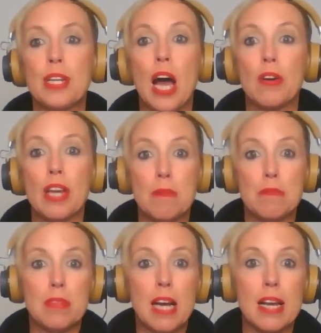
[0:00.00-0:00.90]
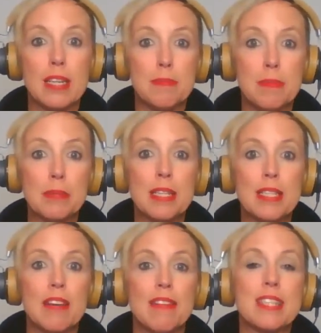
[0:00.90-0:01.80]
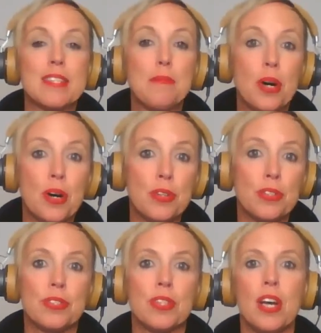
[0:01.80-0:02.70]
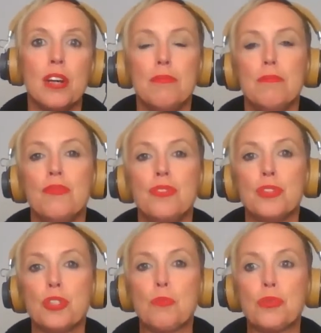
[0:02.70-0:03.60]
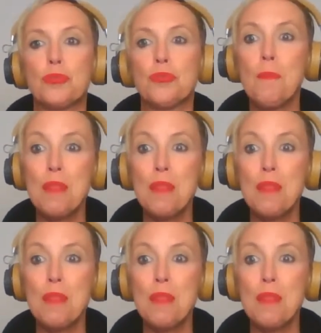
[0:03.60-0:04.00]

And how can I make myself as a person future-proof?